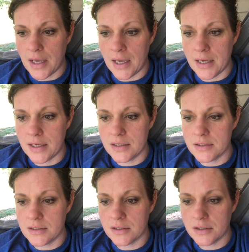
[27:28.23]

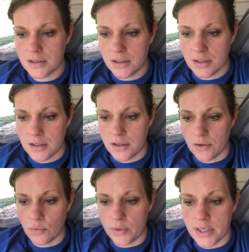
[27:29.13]
and
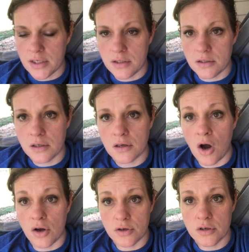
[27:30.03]
we can
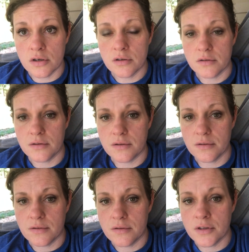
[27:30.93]
honor
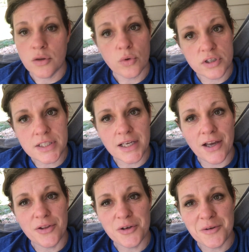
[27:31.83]
the Lord
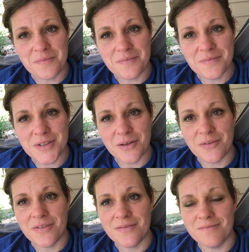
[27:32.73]
together.
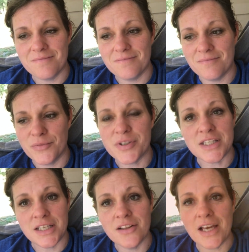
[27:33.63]
We'll
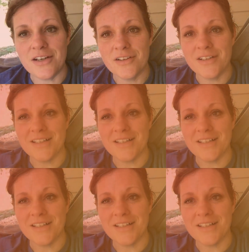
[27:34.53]
see you later.